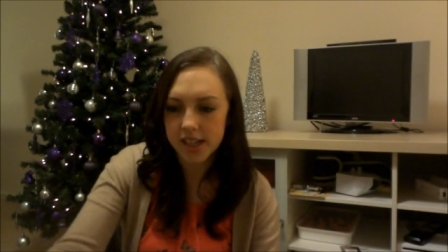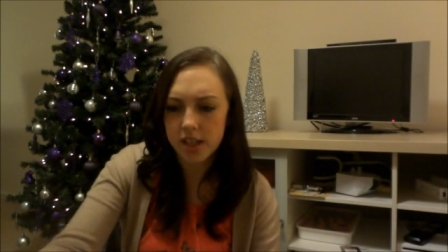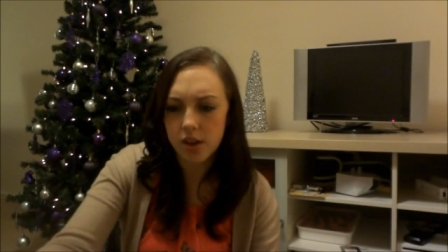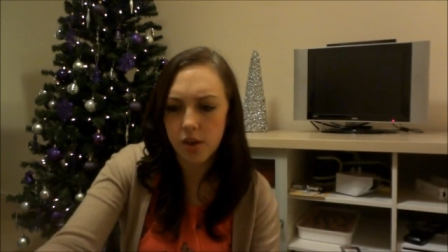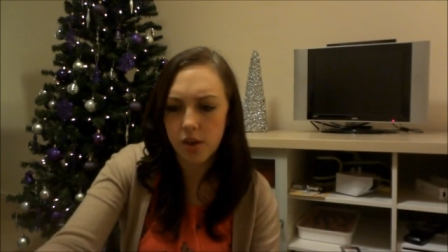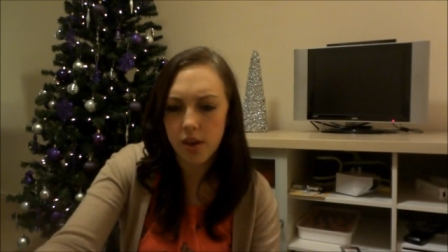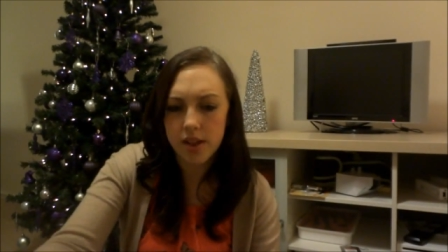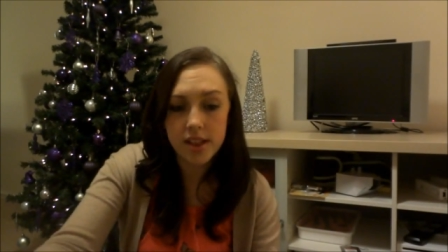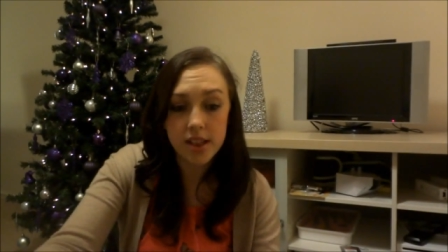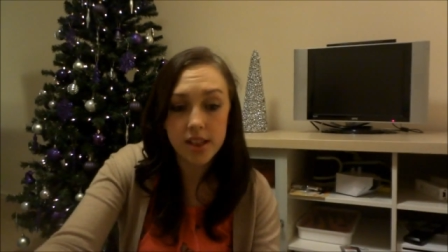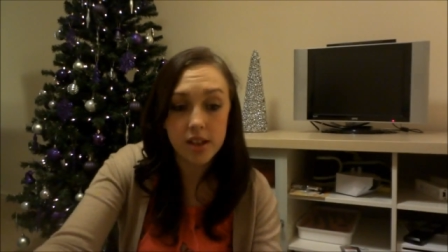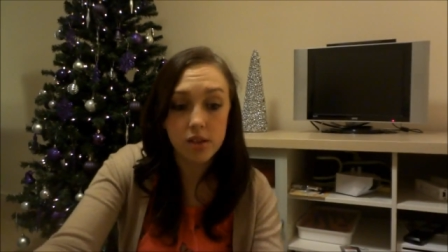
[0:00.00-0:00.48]
so
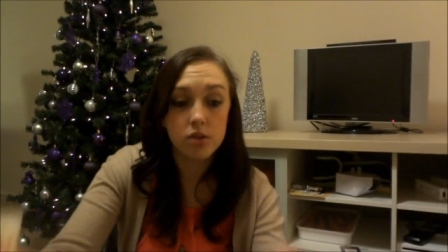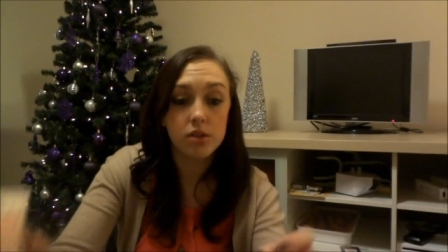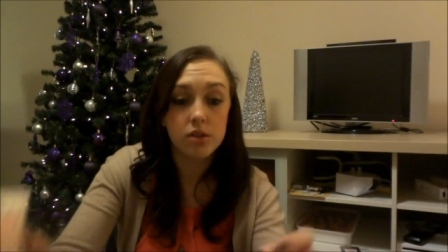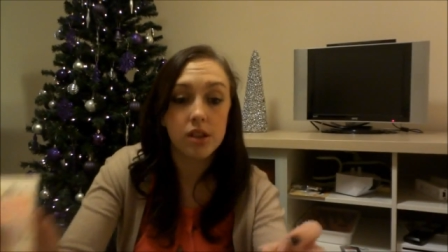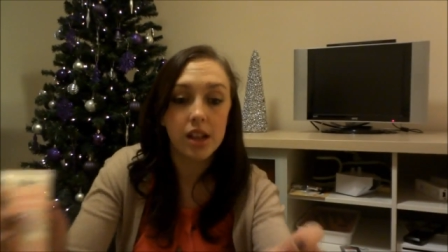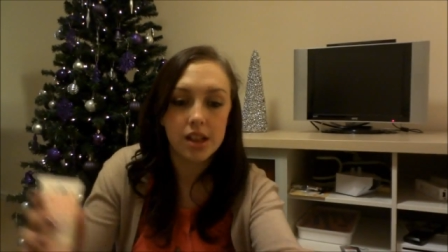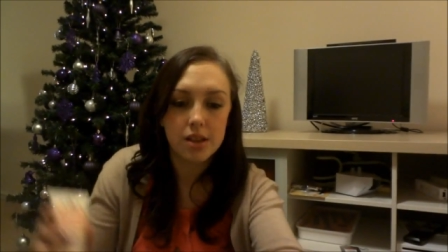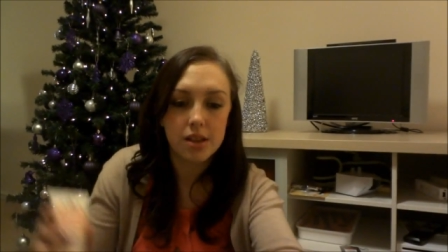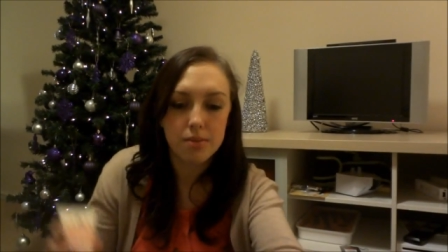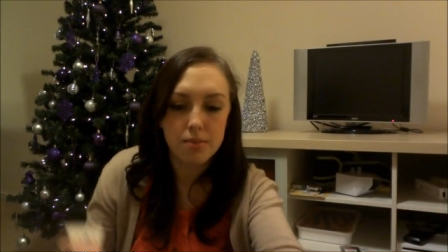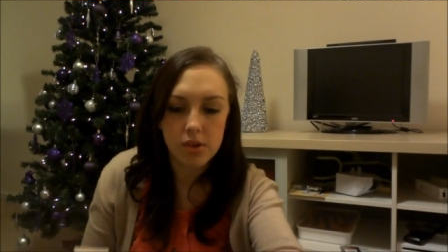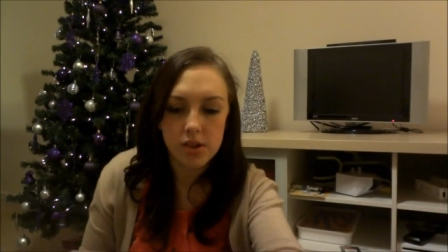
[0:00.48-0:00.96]
I think that was
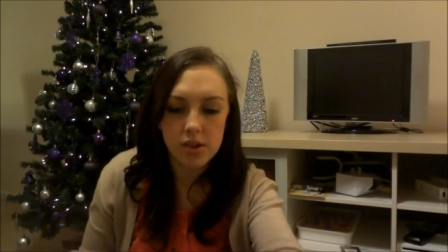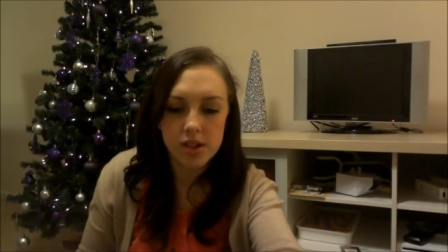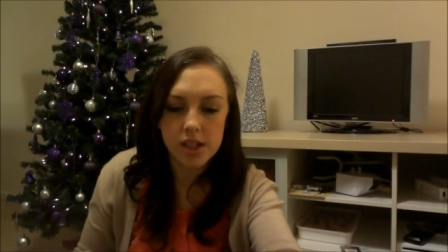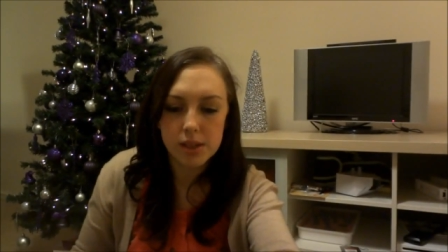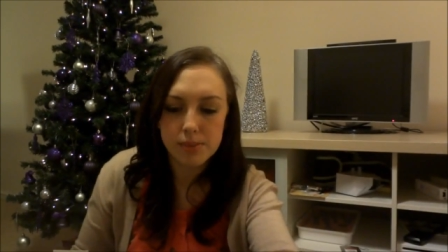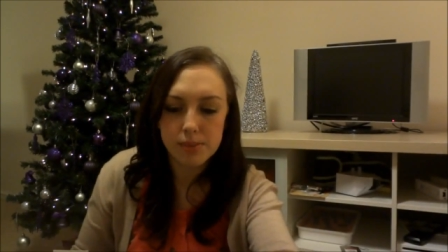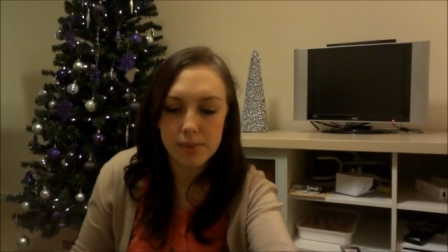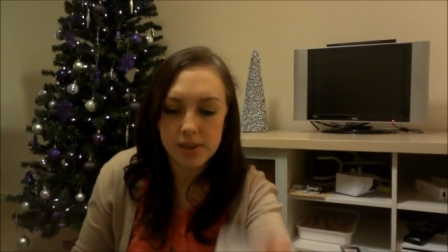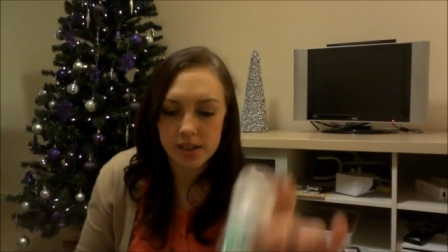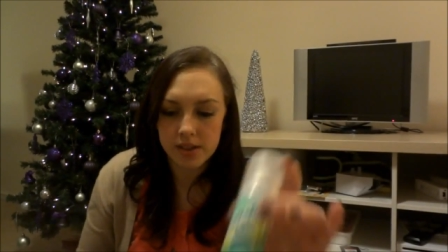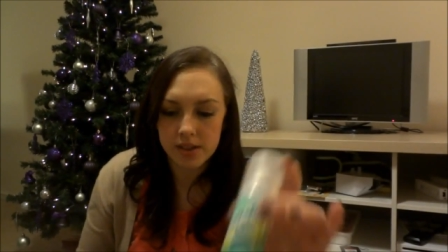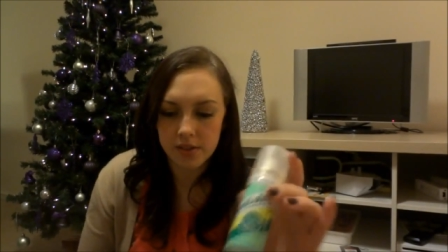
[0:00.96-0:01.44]
like the most
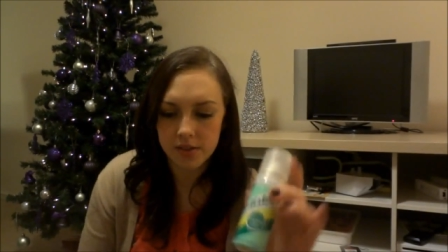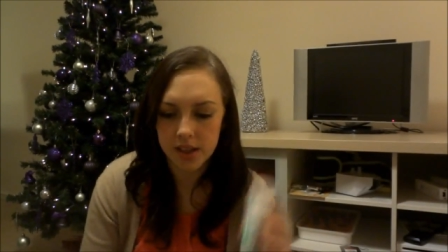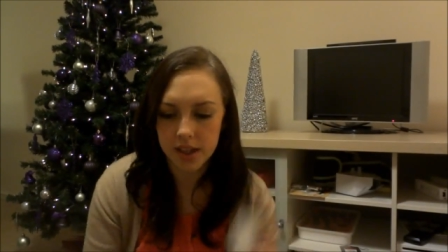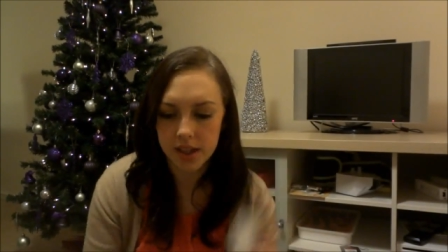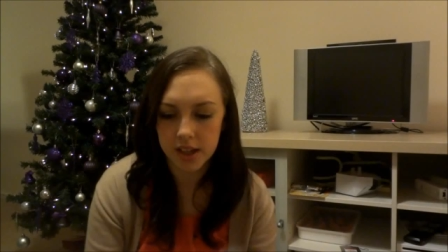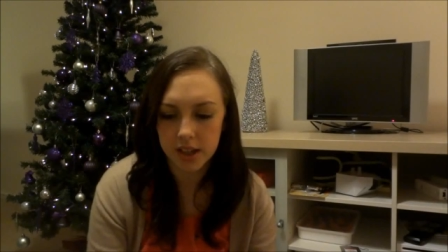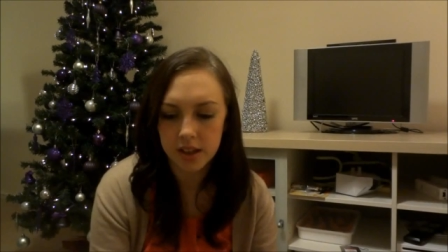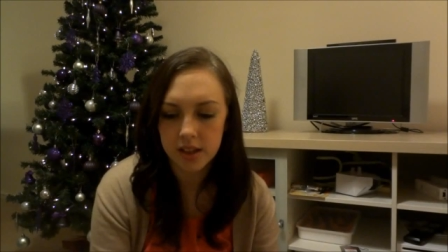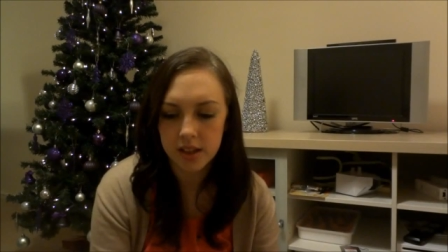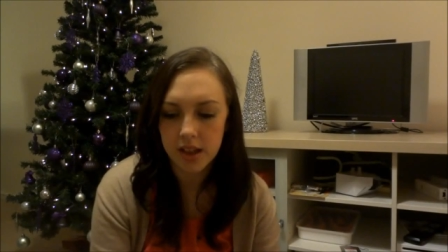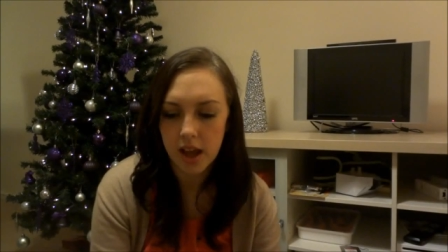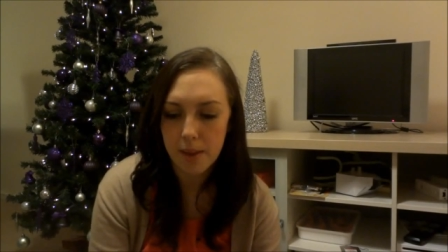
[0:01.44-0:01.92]
expensive
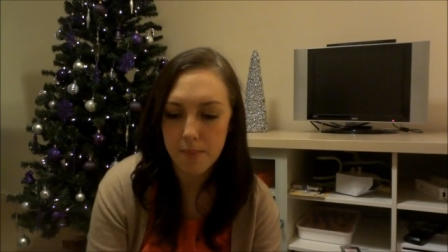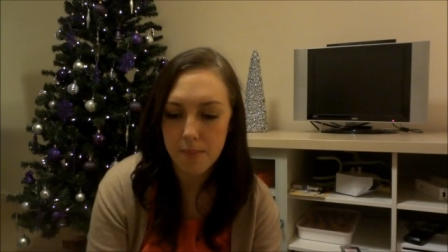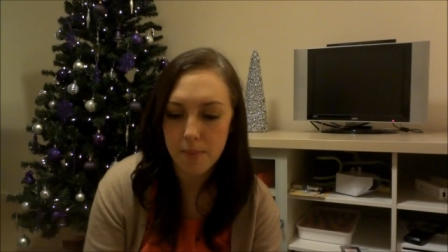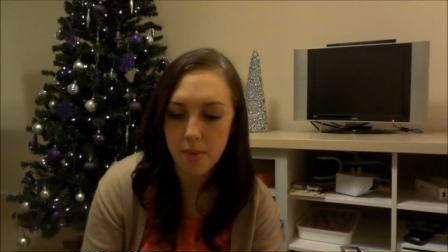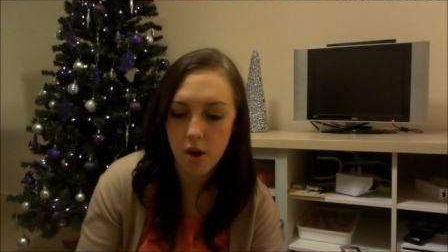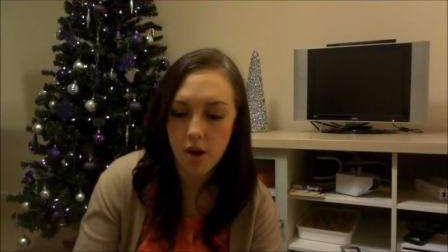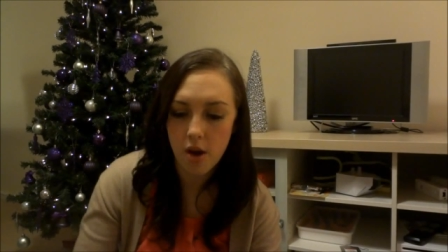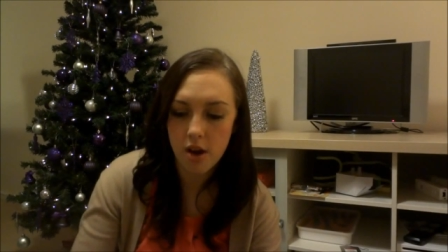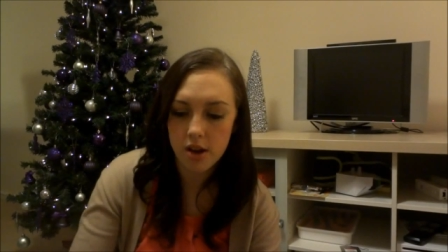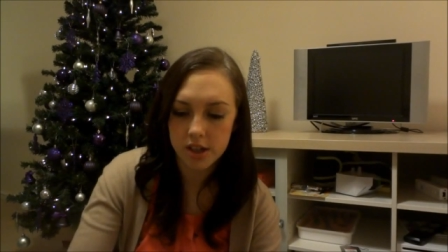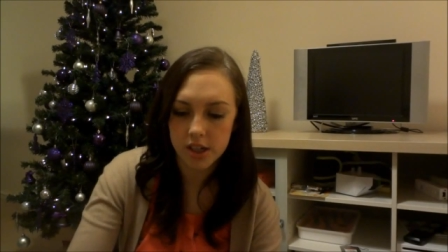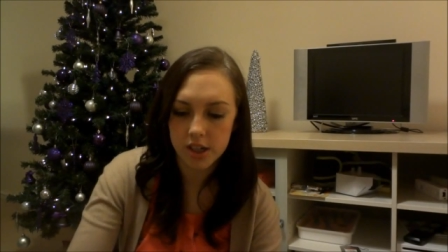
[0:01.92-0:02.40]
thing that I
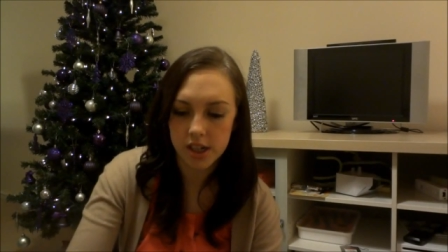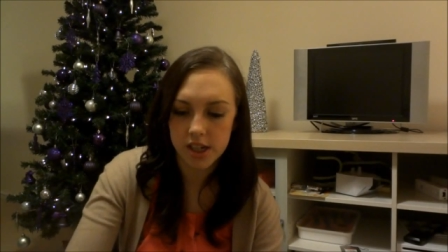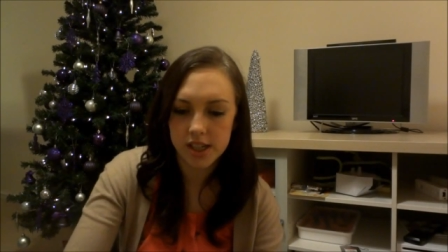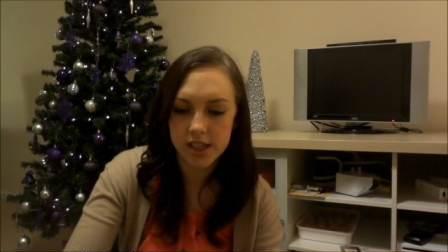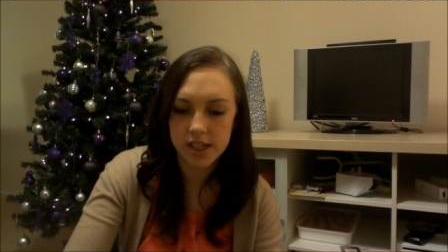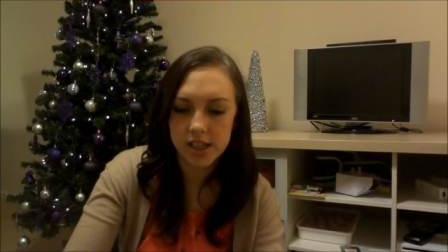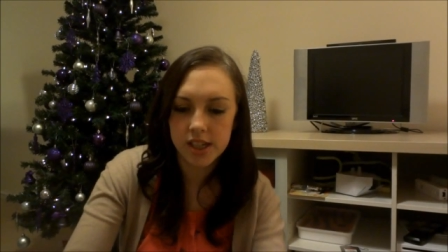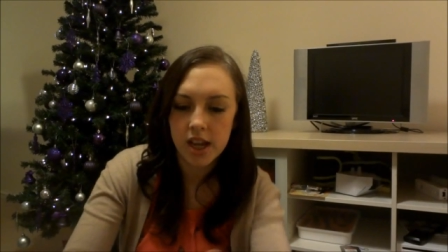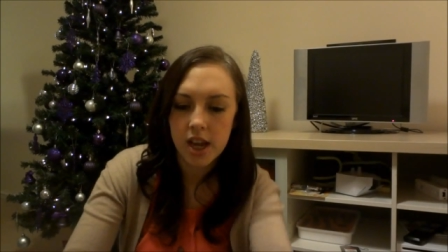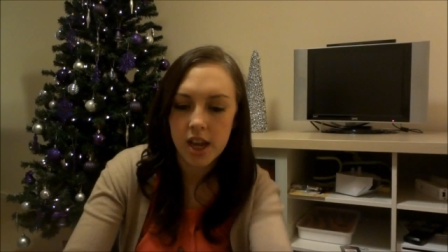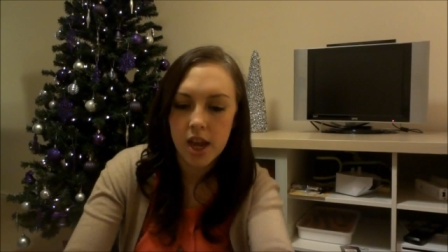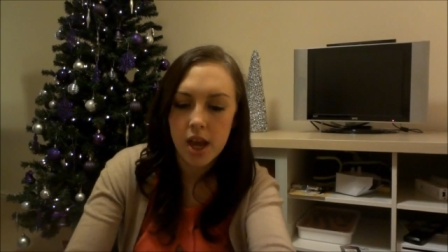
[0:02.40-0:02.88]

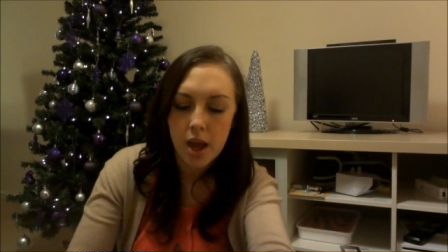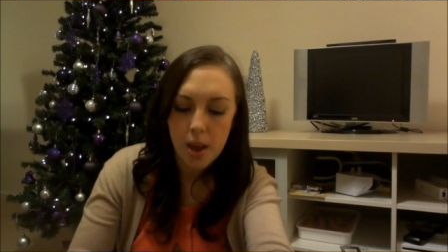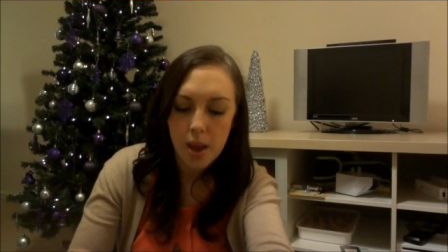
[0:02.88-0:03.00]
purchased,